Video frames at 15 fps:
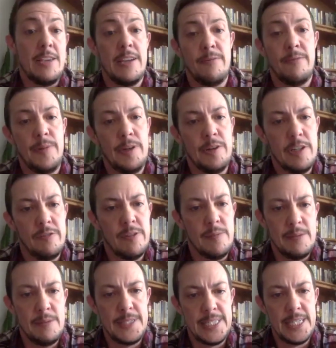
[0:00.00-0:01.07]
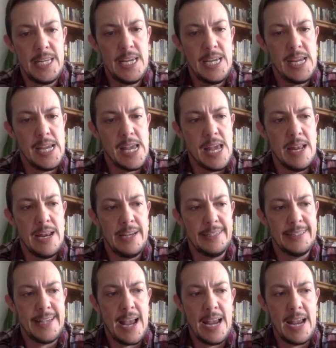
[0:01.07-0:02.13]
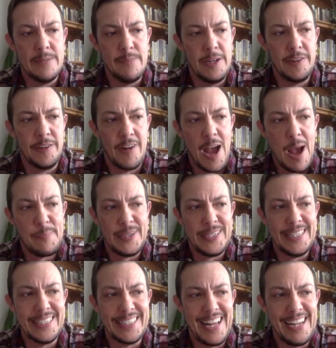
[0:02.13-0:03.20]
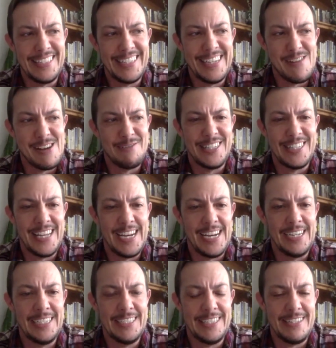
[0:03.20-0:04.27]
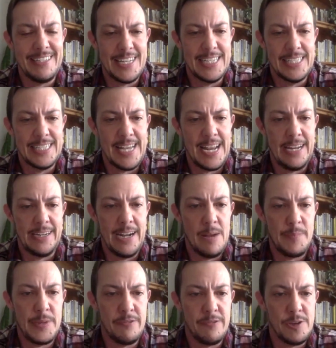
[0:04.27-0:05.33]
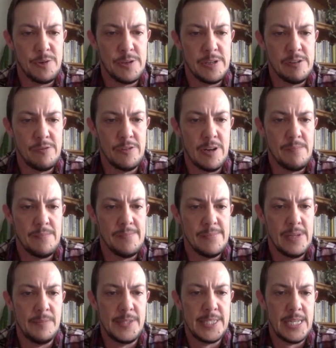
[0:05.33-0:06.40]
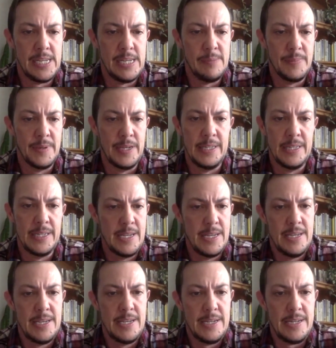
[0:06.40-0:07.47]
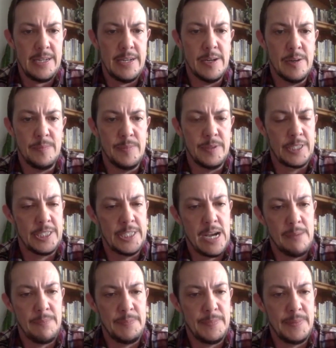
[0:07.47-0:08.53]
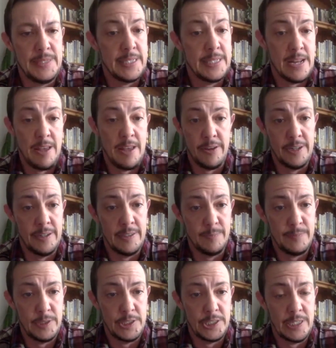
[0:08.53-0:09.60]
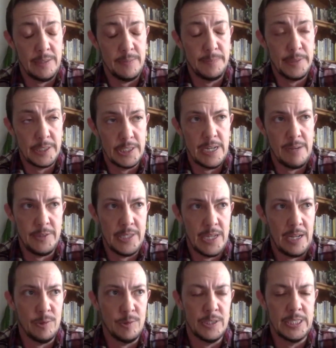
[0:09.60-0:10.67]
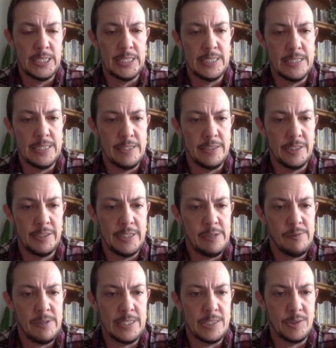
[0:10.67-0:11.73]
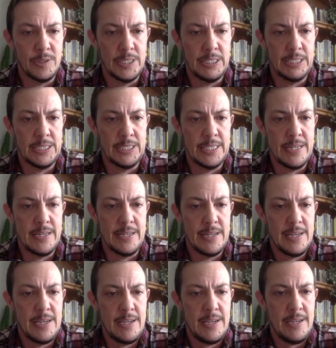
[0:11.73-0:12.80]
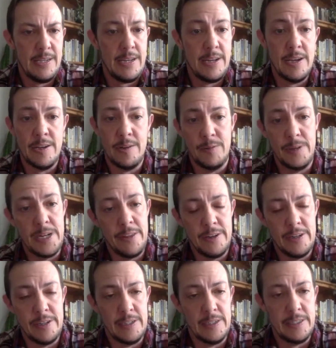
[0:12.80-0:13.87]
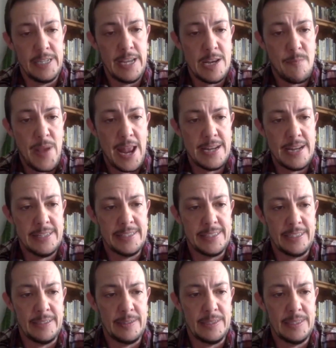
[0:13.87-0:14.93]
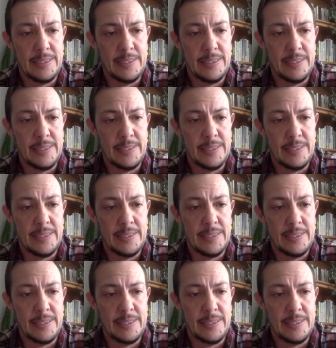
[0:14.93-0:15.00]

can pre-order from Hub City, and I signed a bunch of copies last time I was there, so you can get a signed copy if you order from Hub City. But bookshop is another, bookshop.org is another great resource. And, what other independents are,